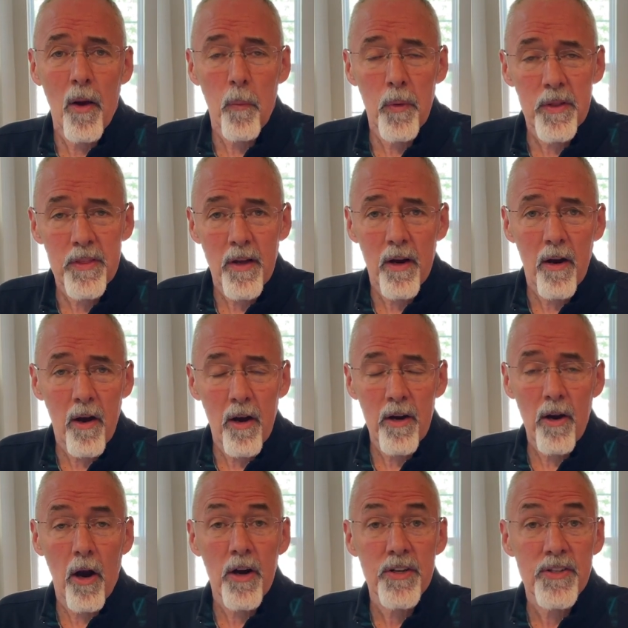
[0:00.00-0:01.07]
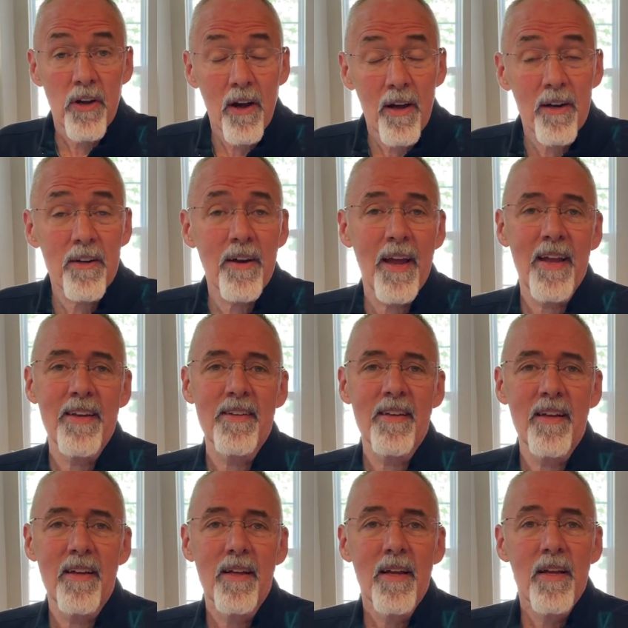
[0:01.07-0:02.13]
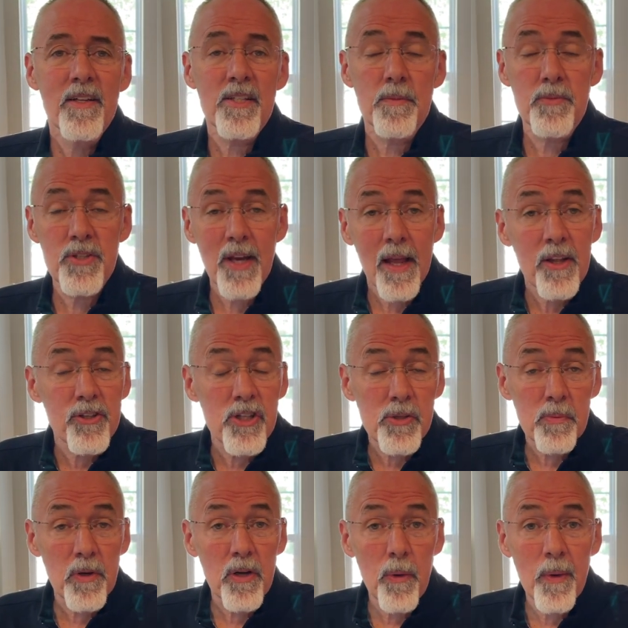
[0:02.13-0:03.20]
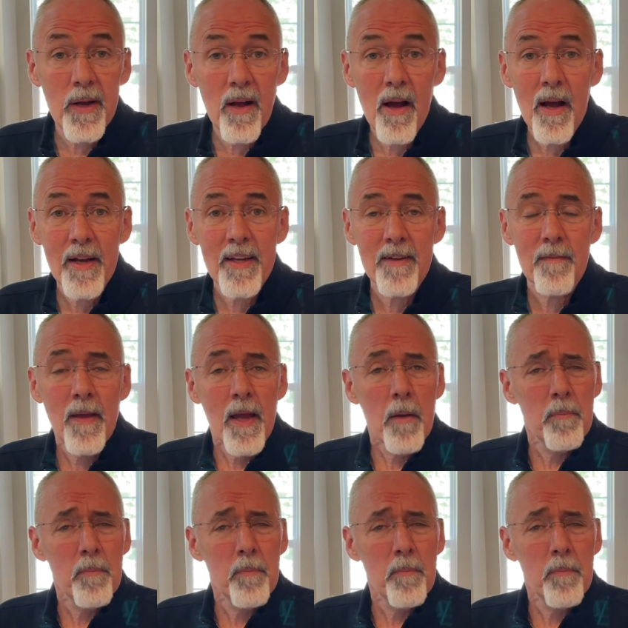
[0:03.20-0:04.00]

with our daughter, and some challenges were going on.